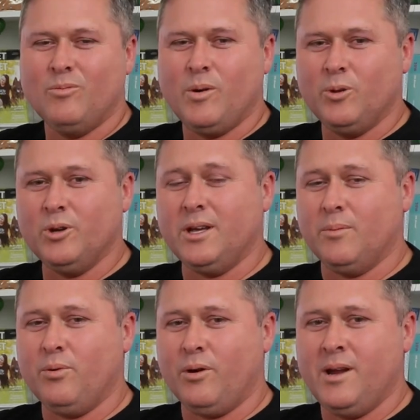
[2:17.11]
When we're looking
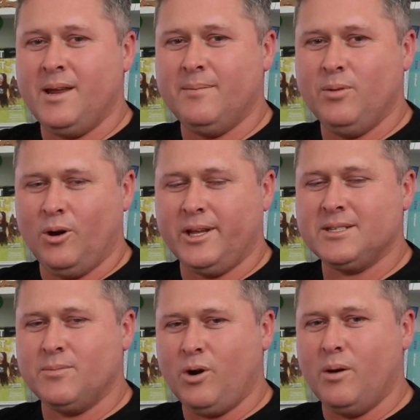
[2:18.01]
at
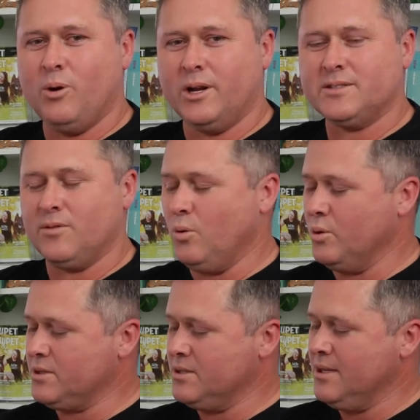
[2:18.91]
prebiotics and probiotics for
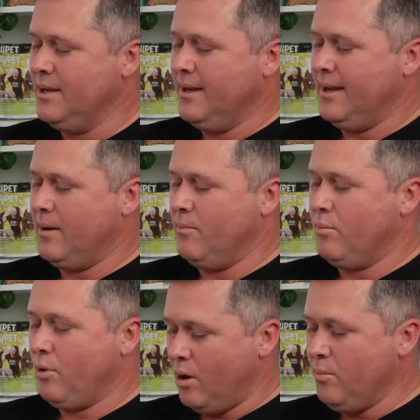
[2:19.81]
horses,
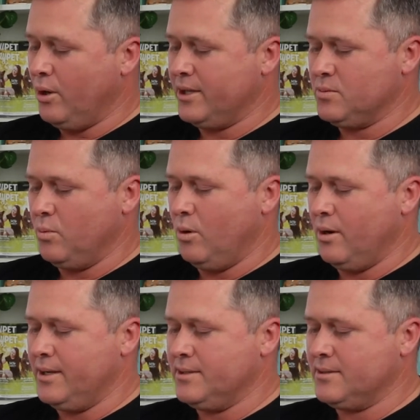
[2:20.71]
probiotics
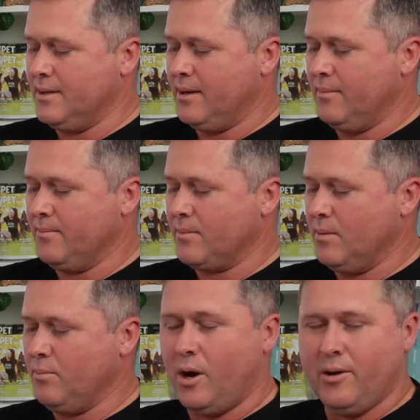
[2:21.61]
wise,
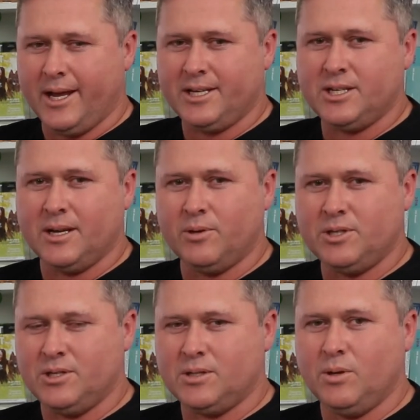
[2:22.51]
ProNature,
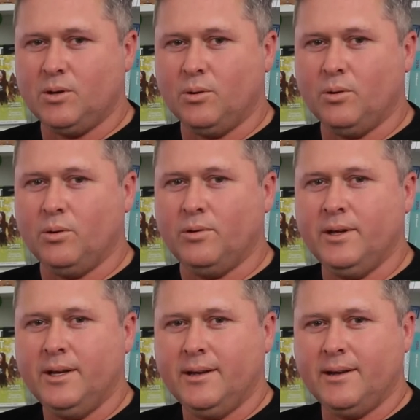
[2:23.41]
which used to be called
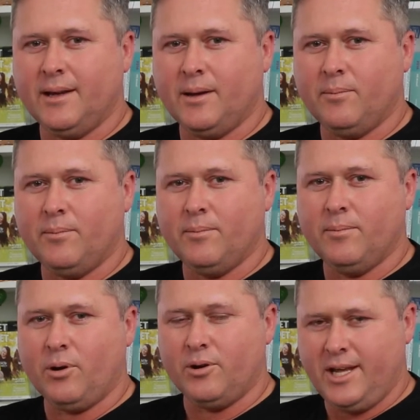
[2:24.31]

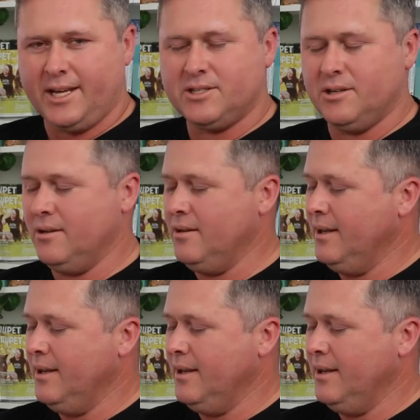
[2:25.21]
Protexin,